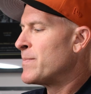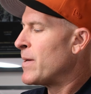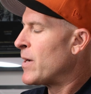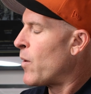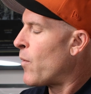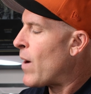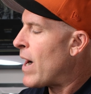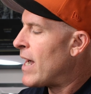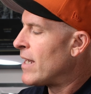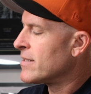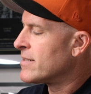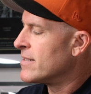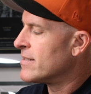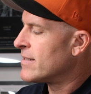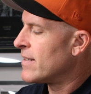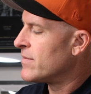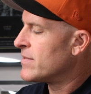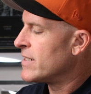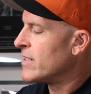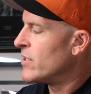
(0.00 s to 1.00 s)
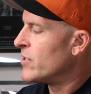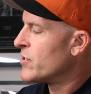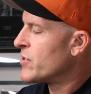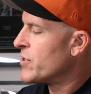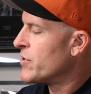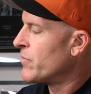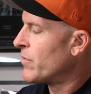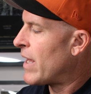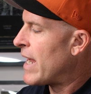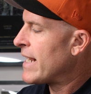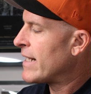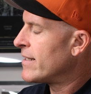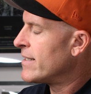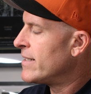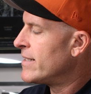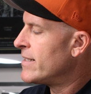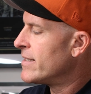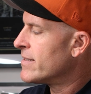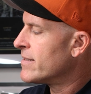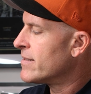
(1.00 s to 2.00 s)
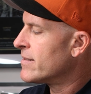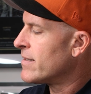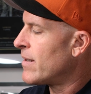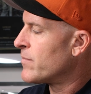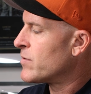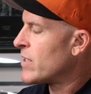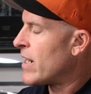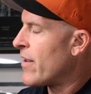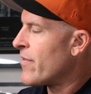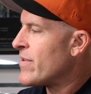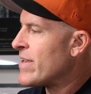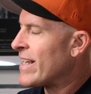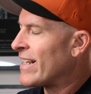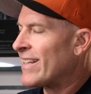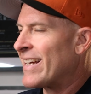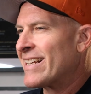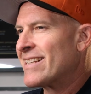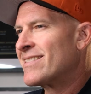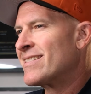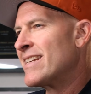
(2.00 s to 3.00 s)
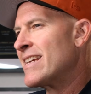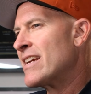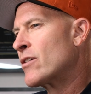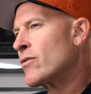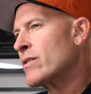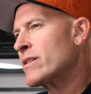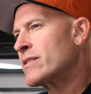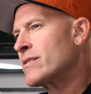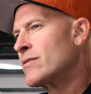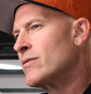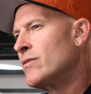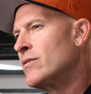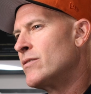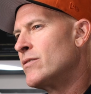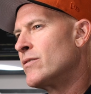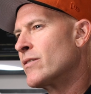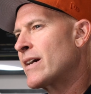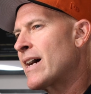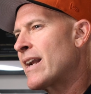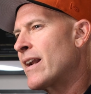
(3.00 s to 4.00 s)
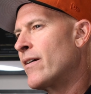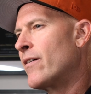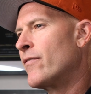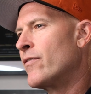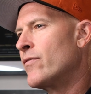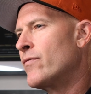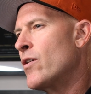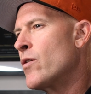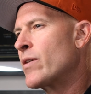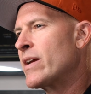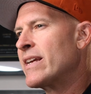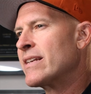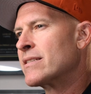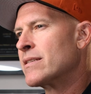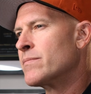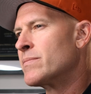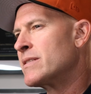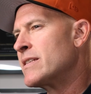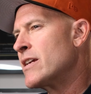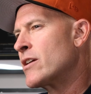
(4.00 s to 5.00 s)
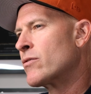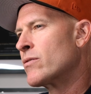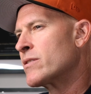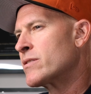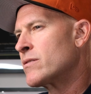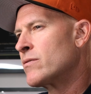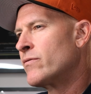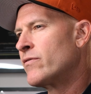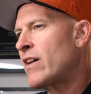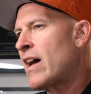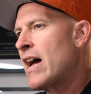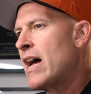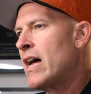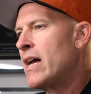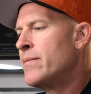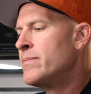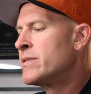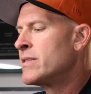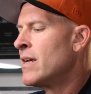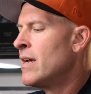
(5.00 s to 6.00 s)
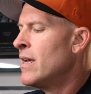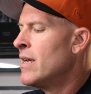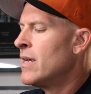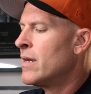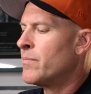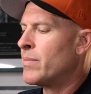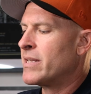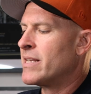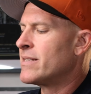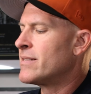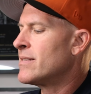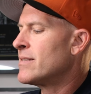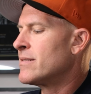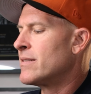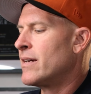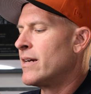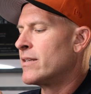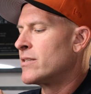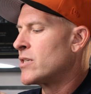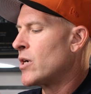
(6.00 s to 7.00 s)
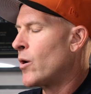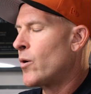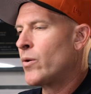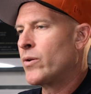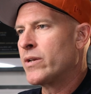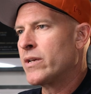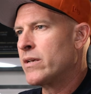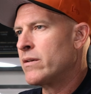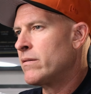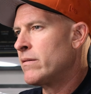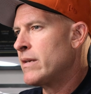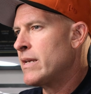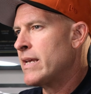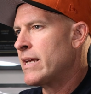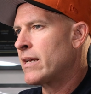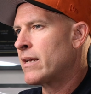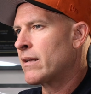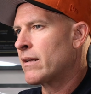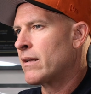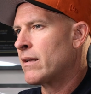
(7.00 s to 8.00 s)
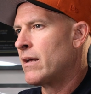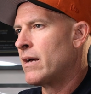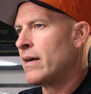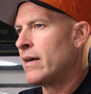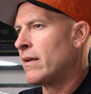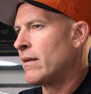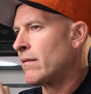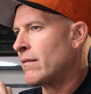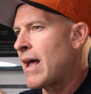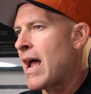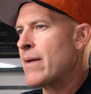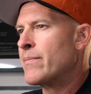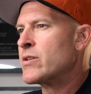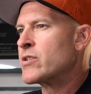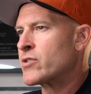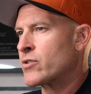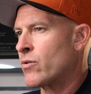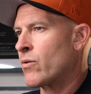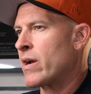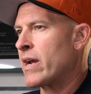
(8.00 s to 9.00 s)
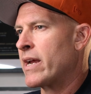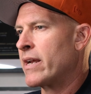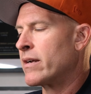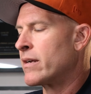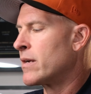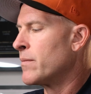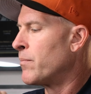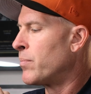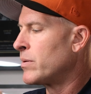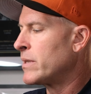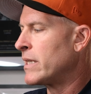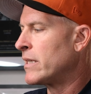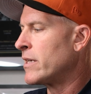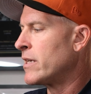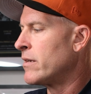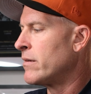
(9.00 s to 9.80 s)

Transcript: been a while since I've seen a shoe like this. I'm trying to think like sea crystal, kind of evoking some sea crystal vibes. But this is a totally unique limeish green, completely